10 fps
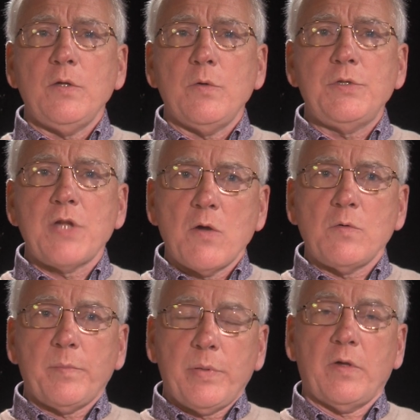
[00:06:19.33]
you
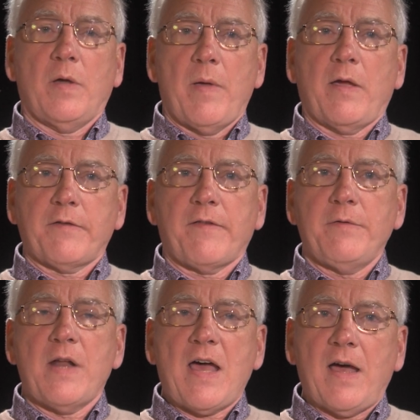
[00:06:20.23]
don't put a
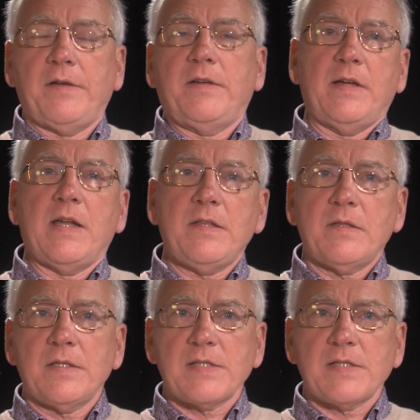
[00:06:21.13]
microphone underneath the